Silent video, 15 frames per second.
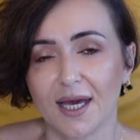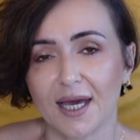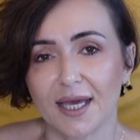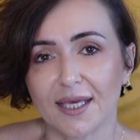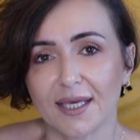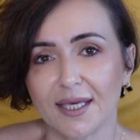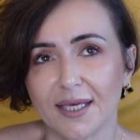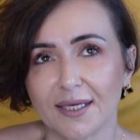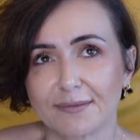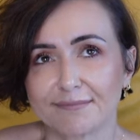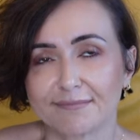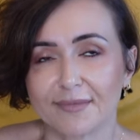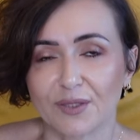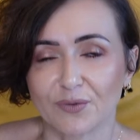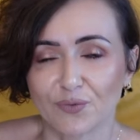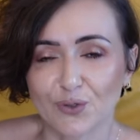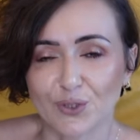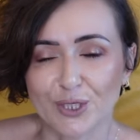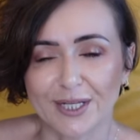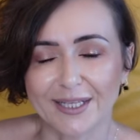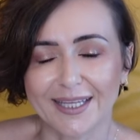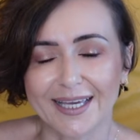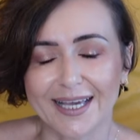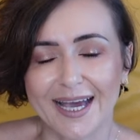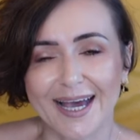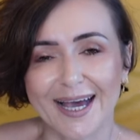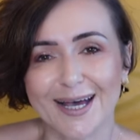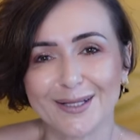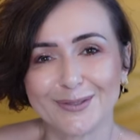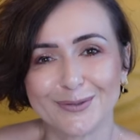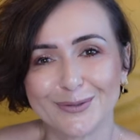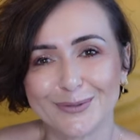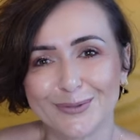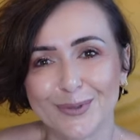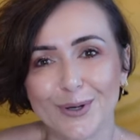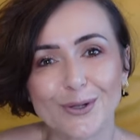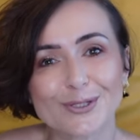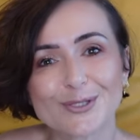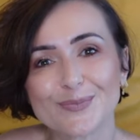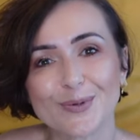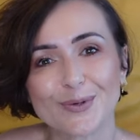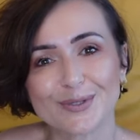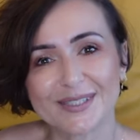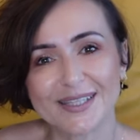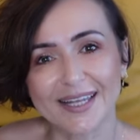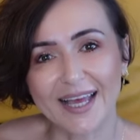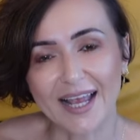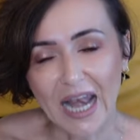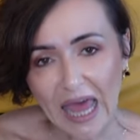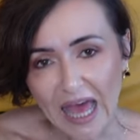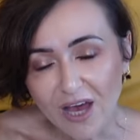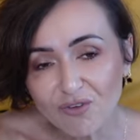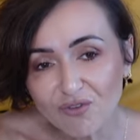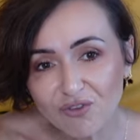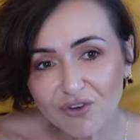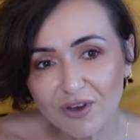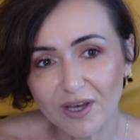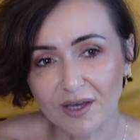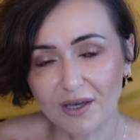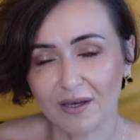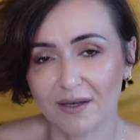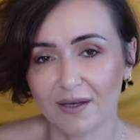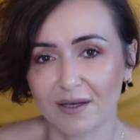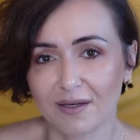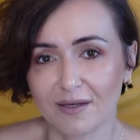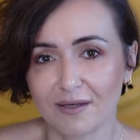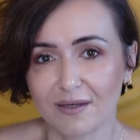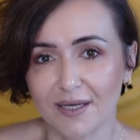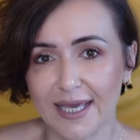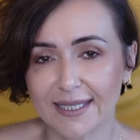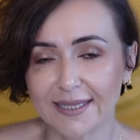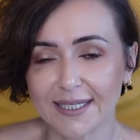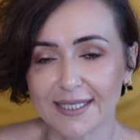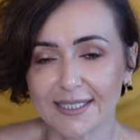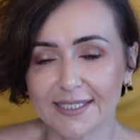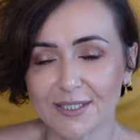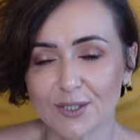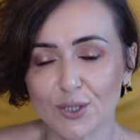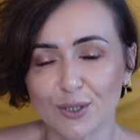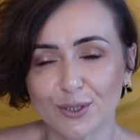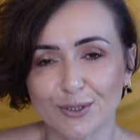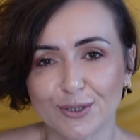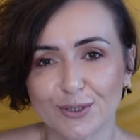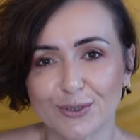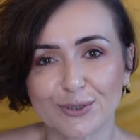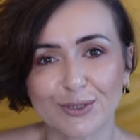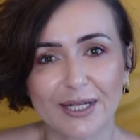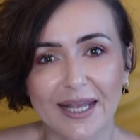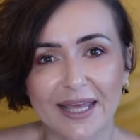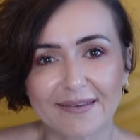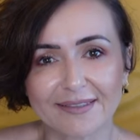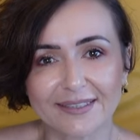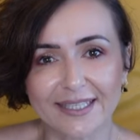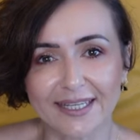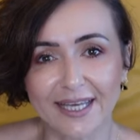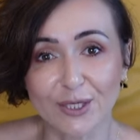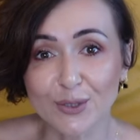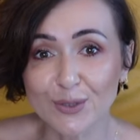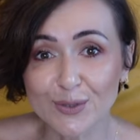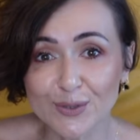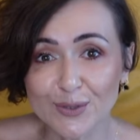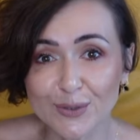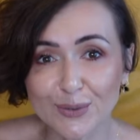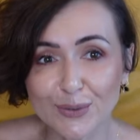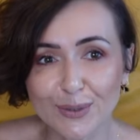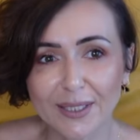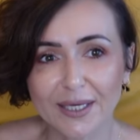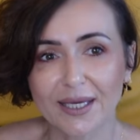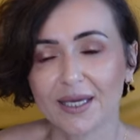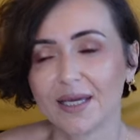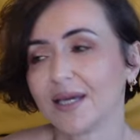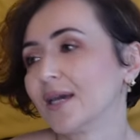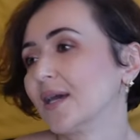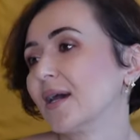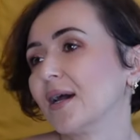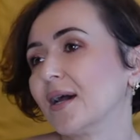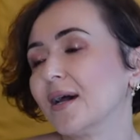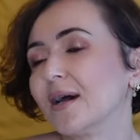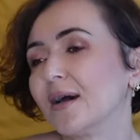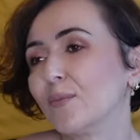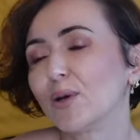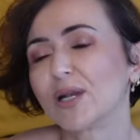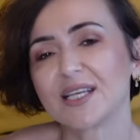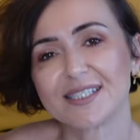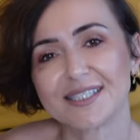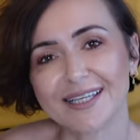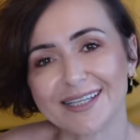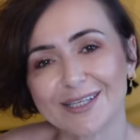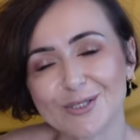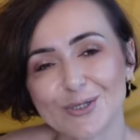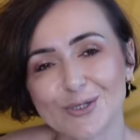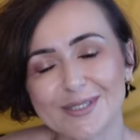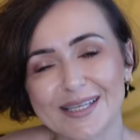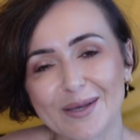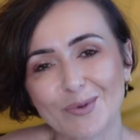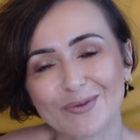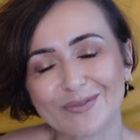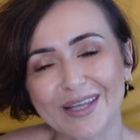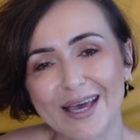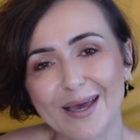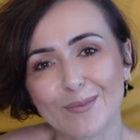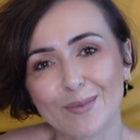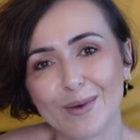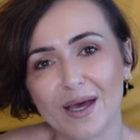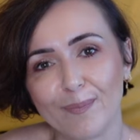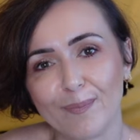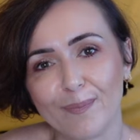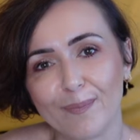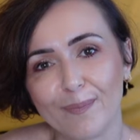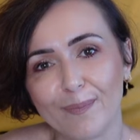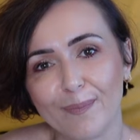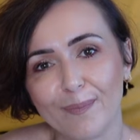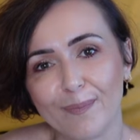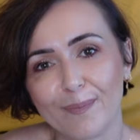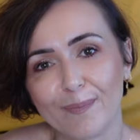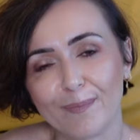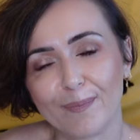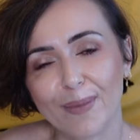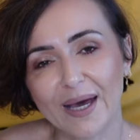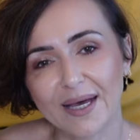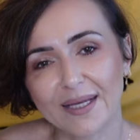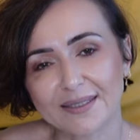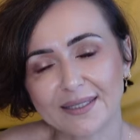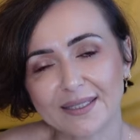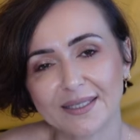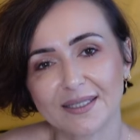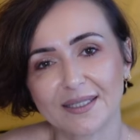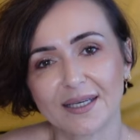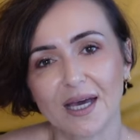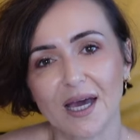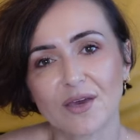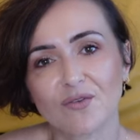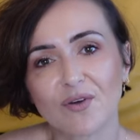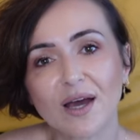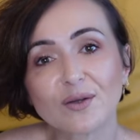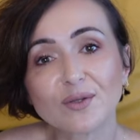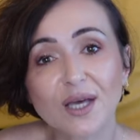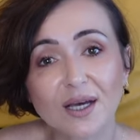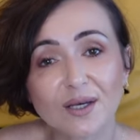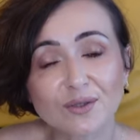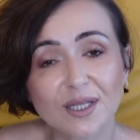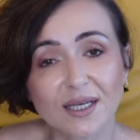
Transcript: I fortunately can't do all sports that I love, uh, at least not to the level that I used to, uh, but I still enjoyed some of them. But I found out